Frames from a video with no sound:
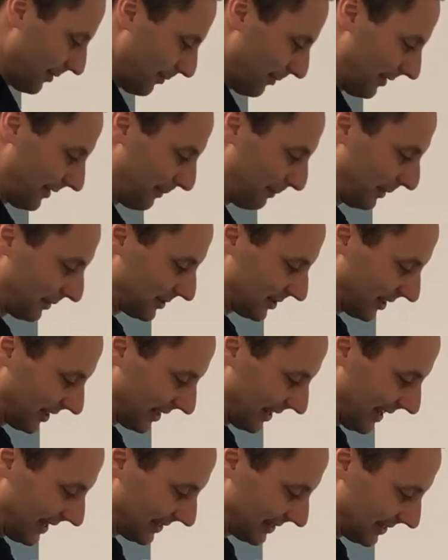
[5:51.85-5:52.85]
with the button
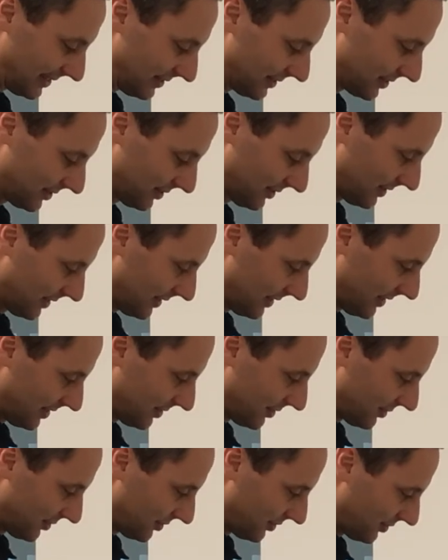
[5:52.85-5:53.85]
connected,
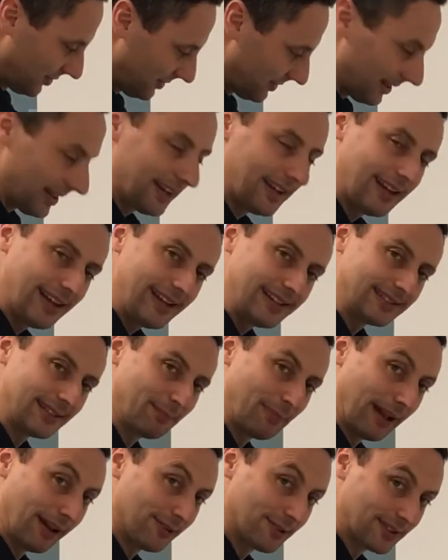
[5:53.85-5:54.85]
is the
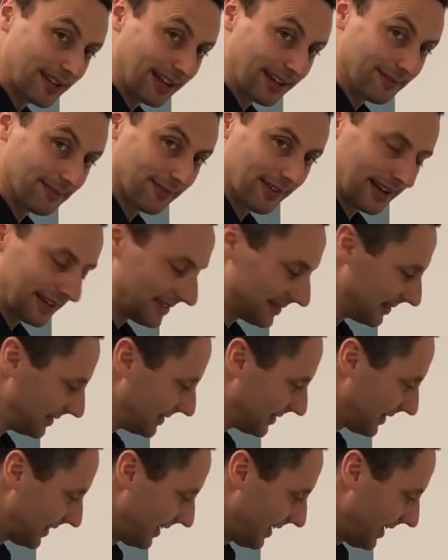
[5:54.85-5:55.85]
bellow staying
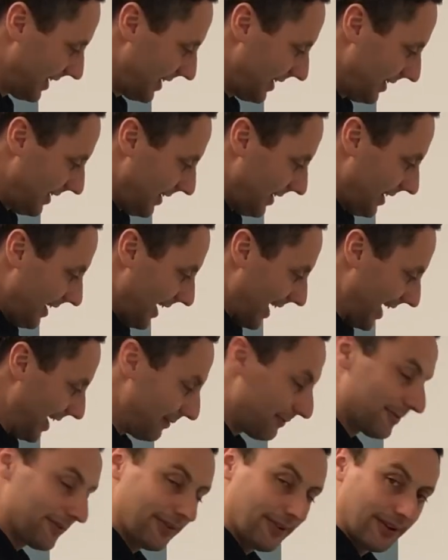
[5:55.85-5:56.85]
inflated?
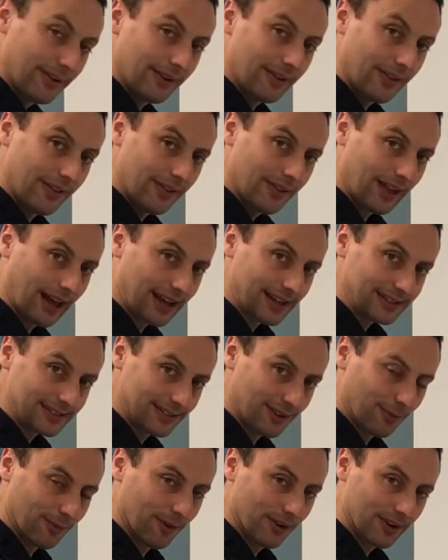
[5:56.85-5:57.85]
If that
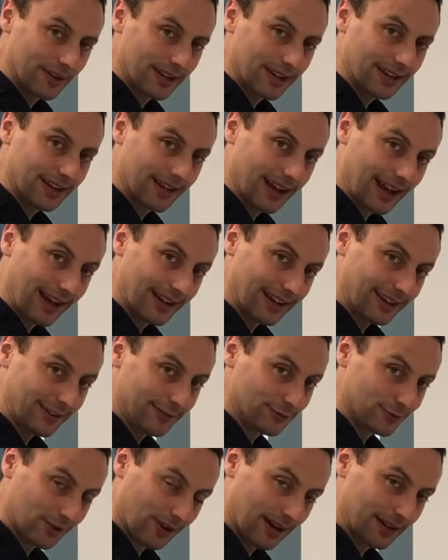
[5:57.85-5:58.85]
is not working and
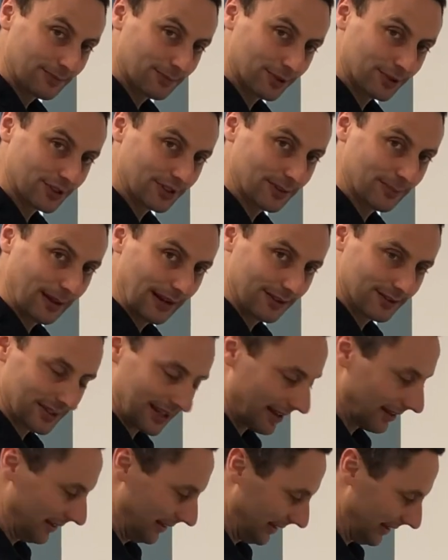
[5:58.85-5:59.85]
you've tried pushing the bellows
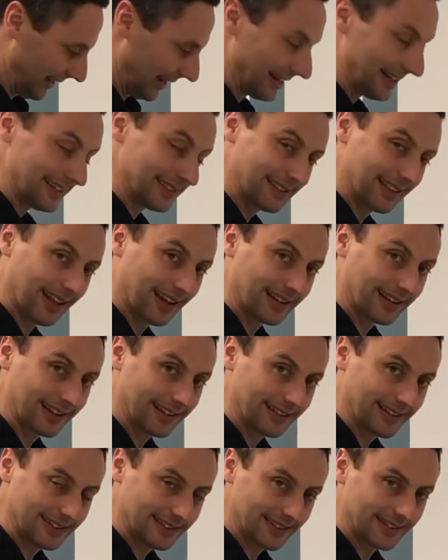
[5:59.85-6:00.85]
down, then it is
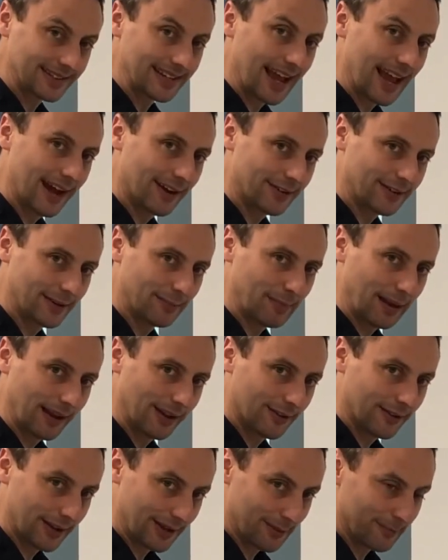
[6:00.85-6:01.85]
likely there's a tear in the
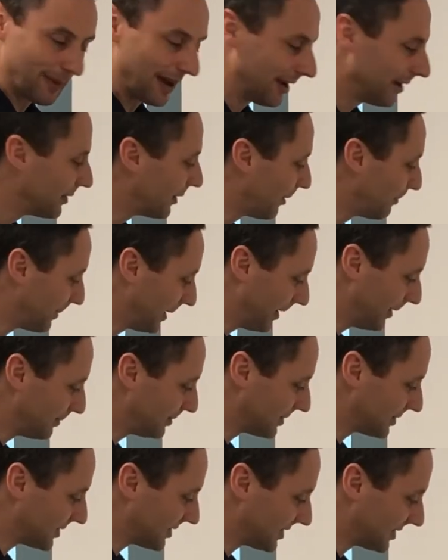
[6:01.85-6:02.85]
bellow that you may not be able to